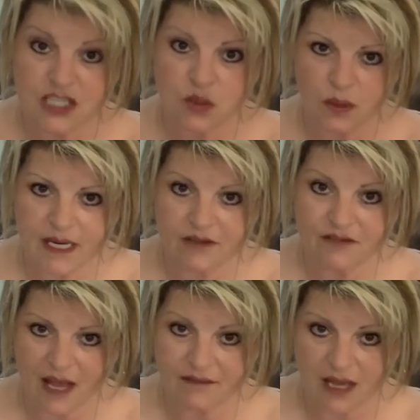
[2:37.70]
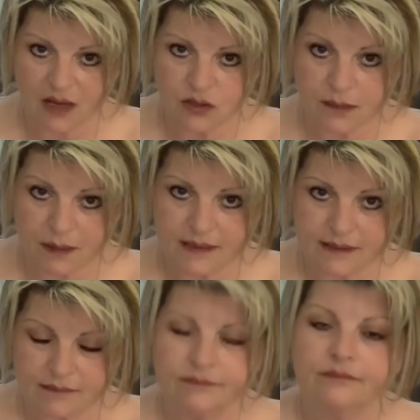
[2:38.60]
$25 a
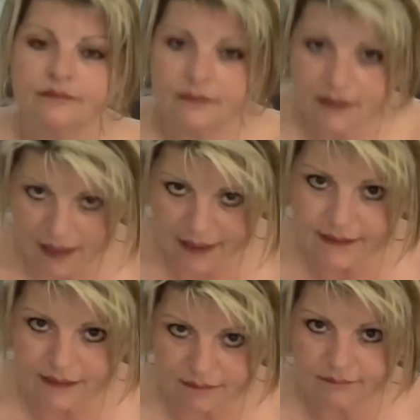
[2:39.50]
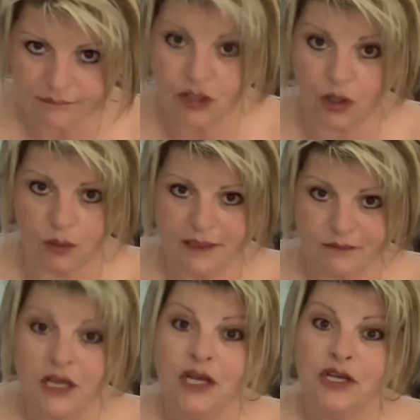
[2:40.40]
piece. Yes, you heard me.
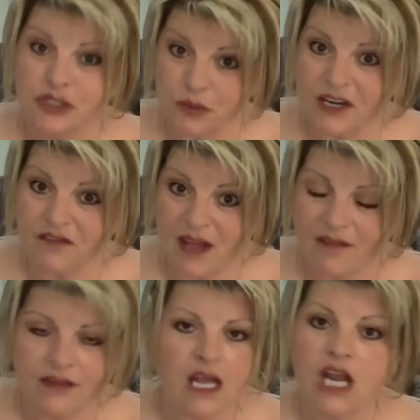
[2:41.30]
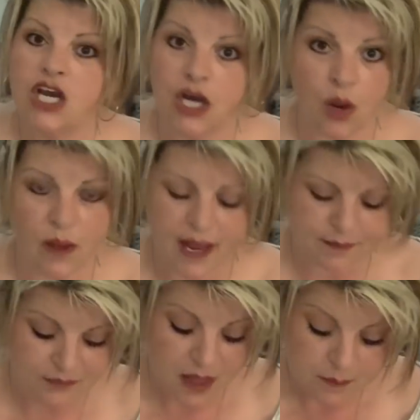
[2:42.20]
$25, no way.
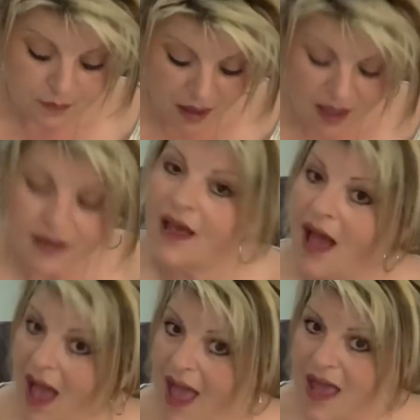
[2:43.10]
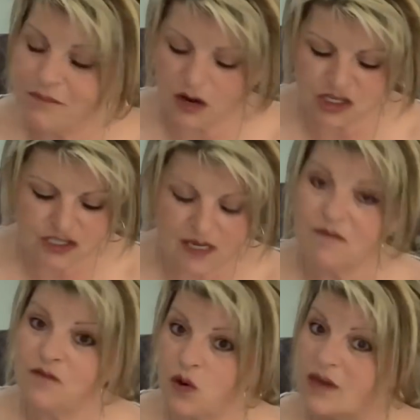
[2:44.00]
But I had purchased
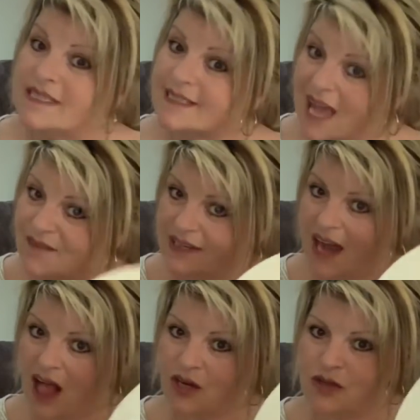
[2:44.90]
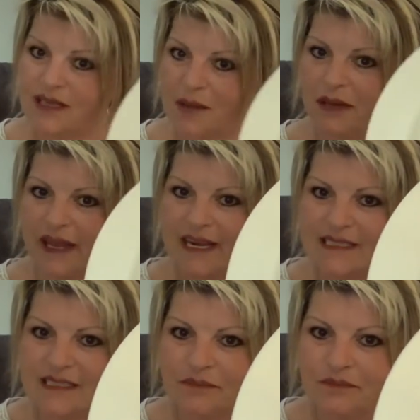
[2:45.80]
them for $7 a plate.